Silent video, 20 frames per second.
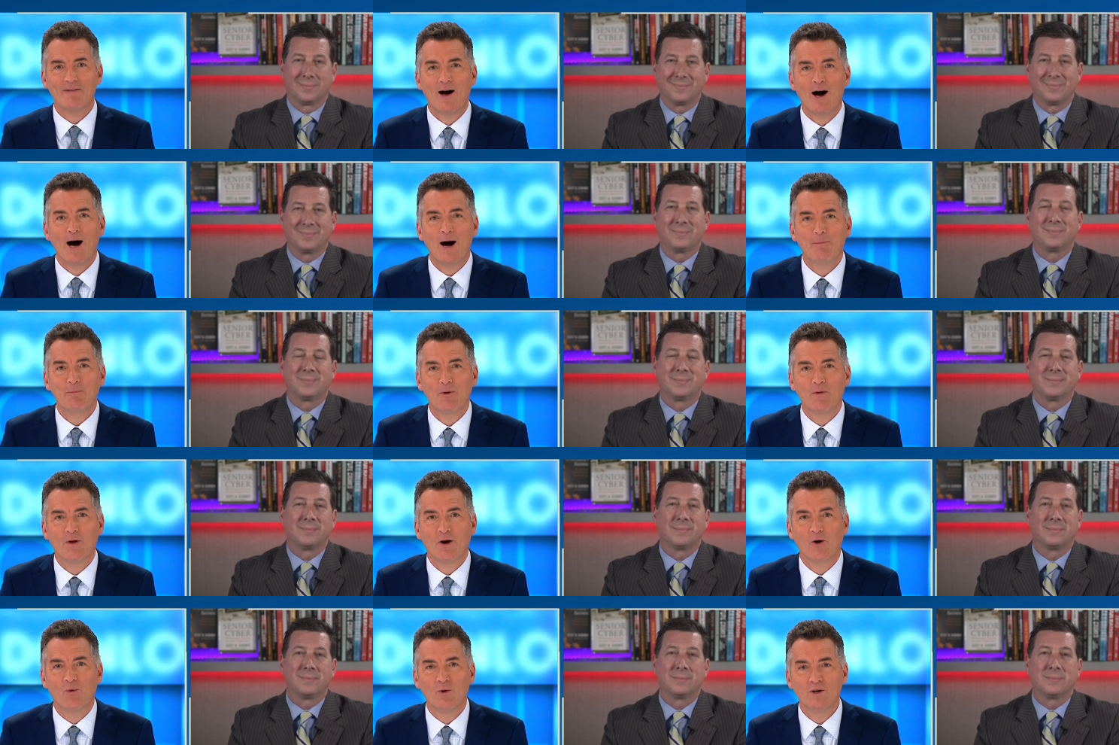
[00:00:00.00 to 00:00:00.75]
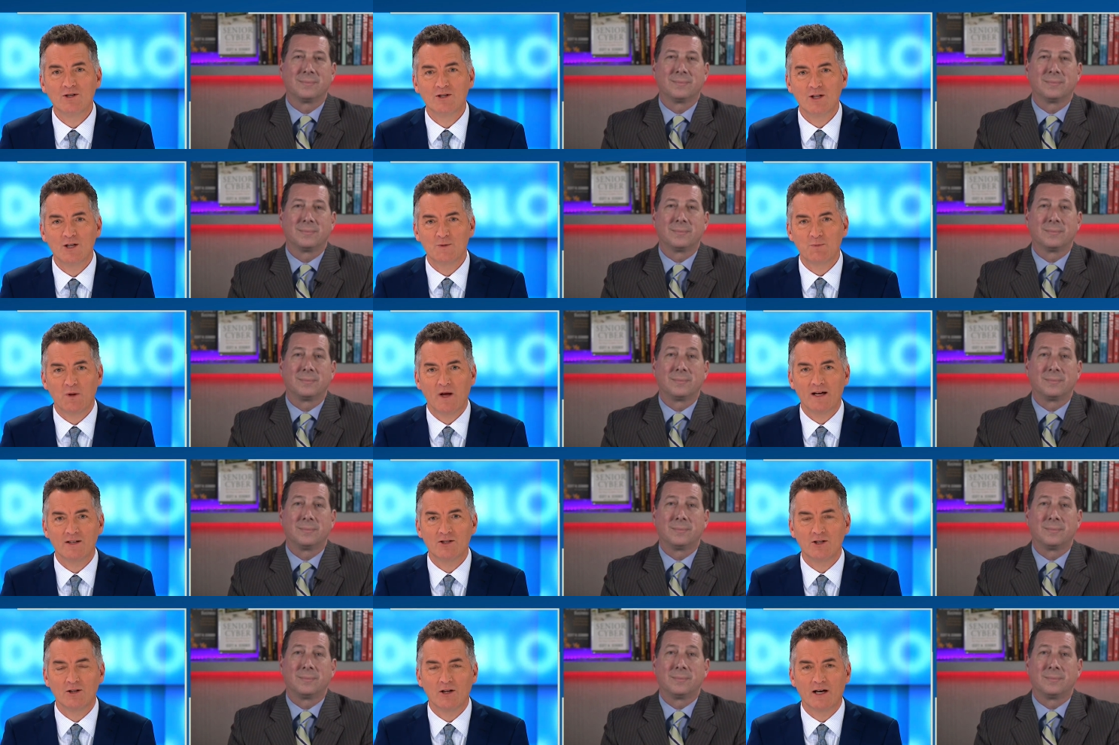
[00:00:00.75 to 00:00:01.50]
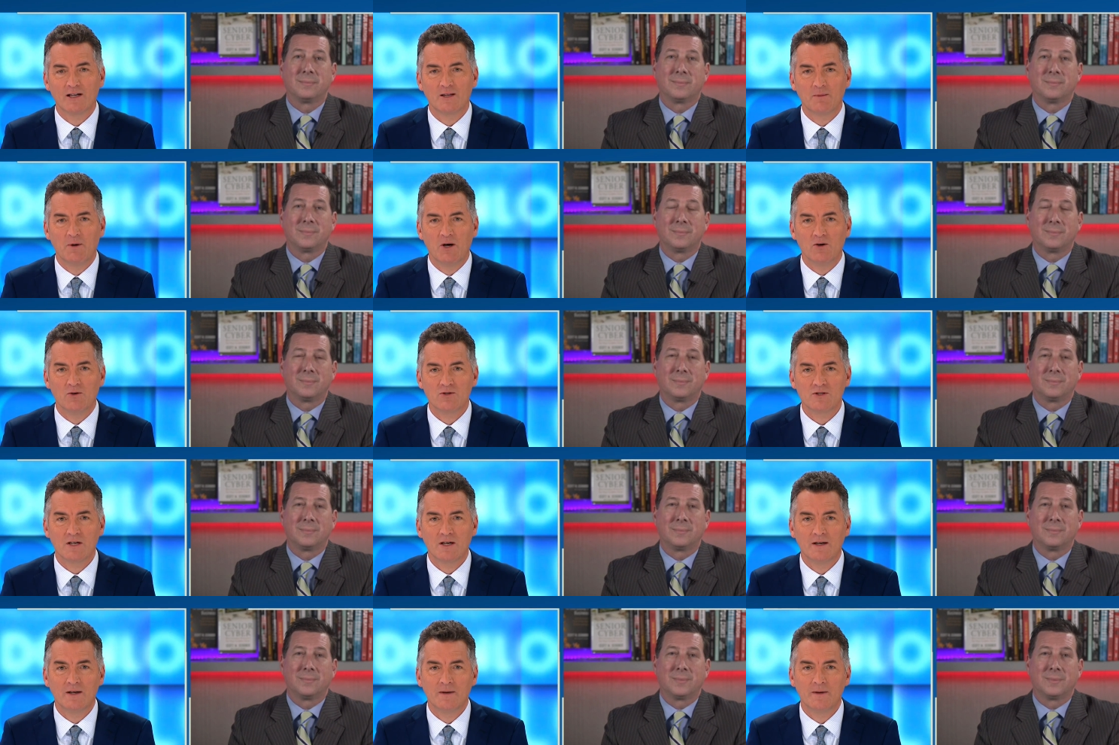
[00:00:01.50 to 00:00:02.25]
Speaker 1: in the hopper there. Which of these plans do you like the
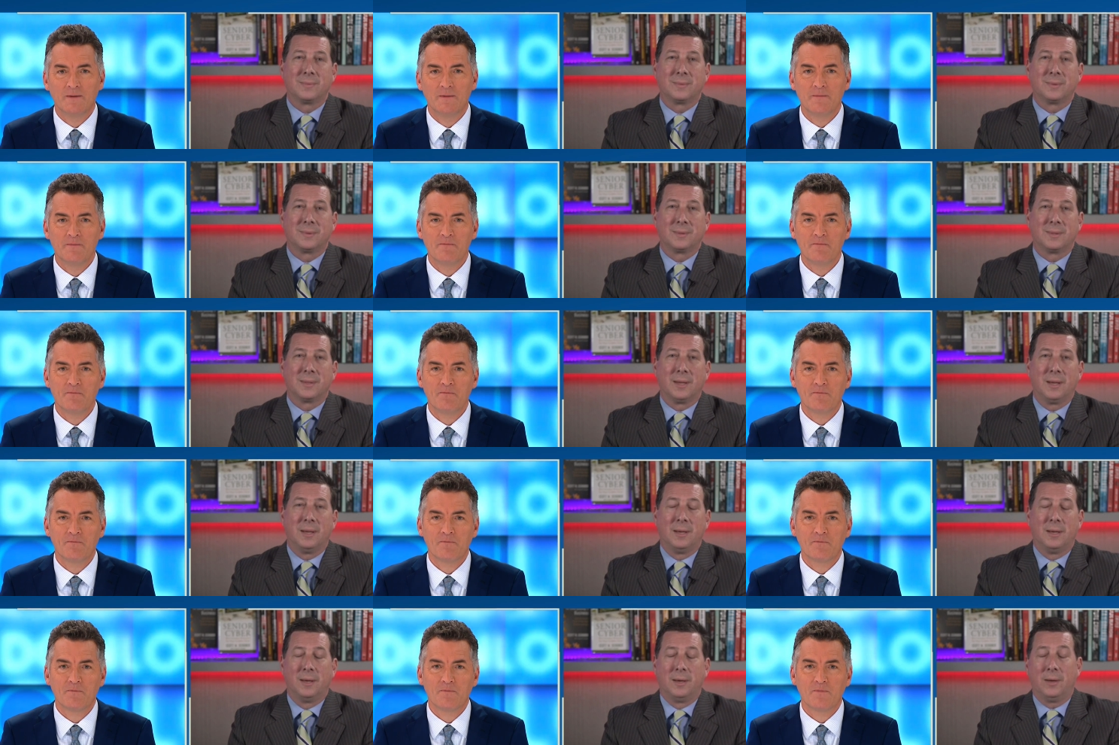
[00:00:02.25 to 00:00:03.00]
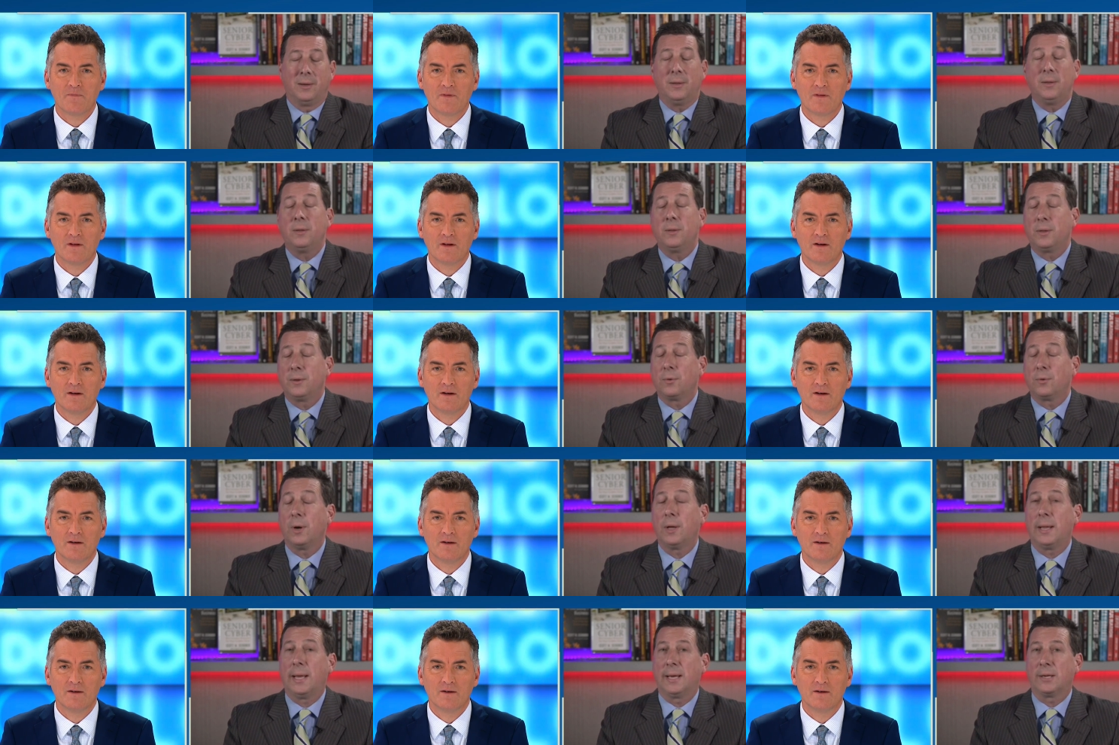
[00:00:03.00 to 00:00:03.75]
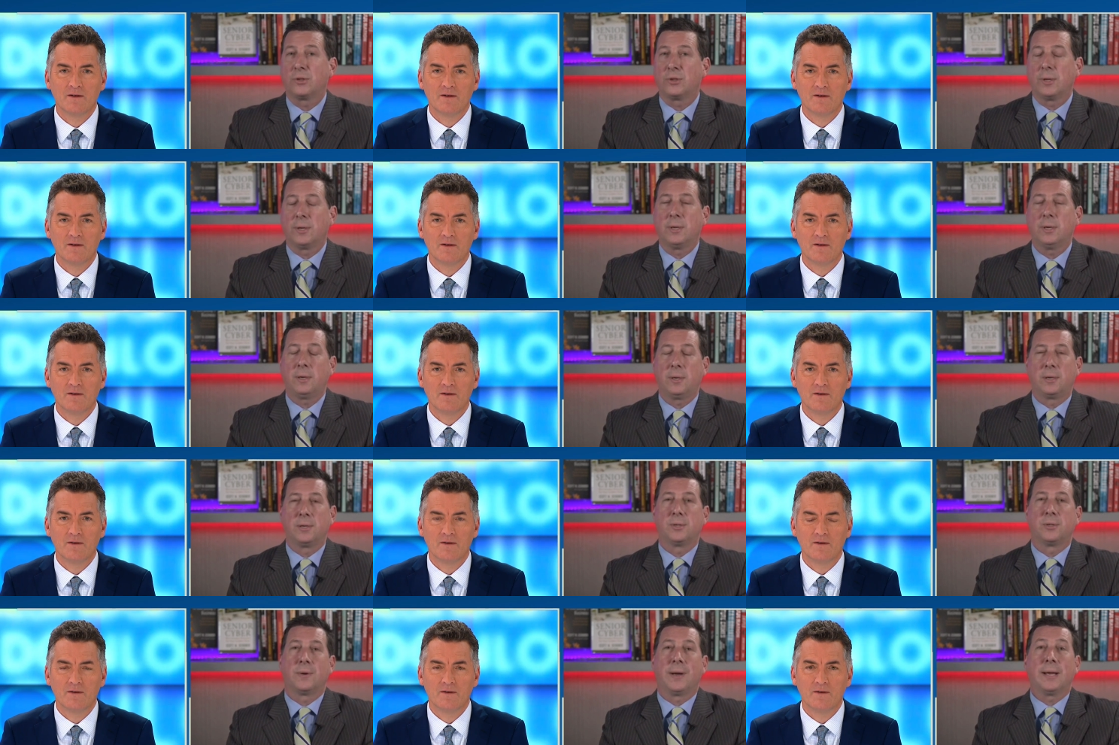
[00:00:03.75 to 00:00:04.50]
most?
Speaker 2: Uh, they're all actually good
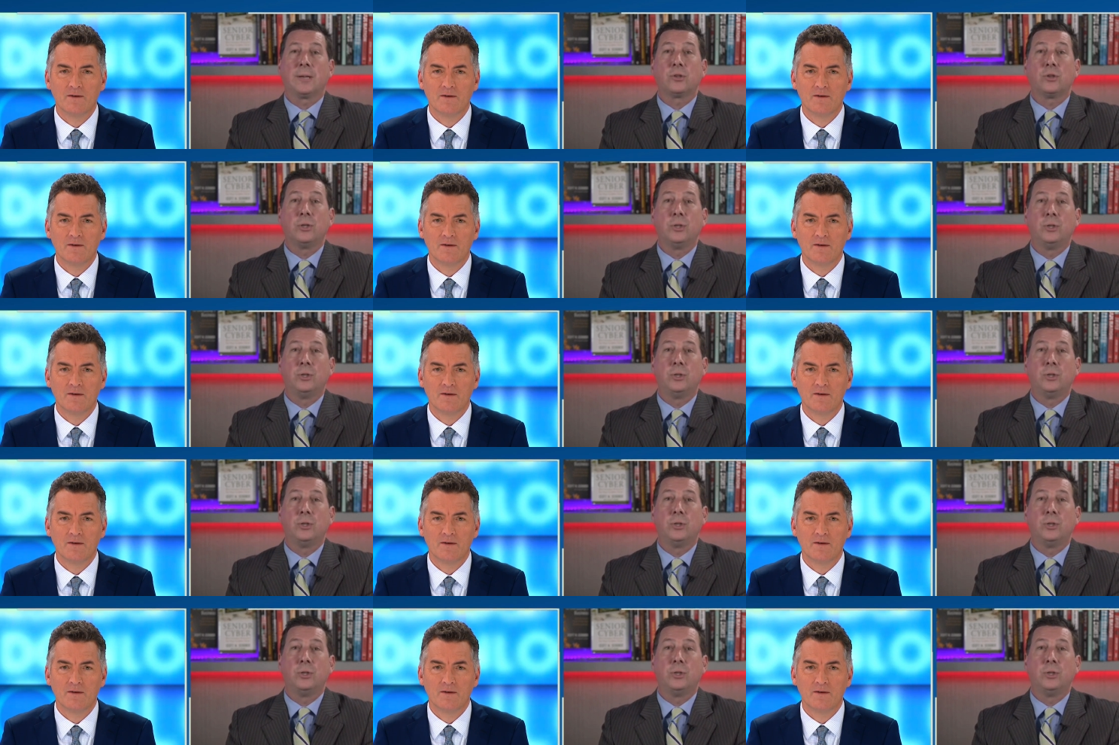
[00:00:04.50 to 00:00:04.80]
because they're actually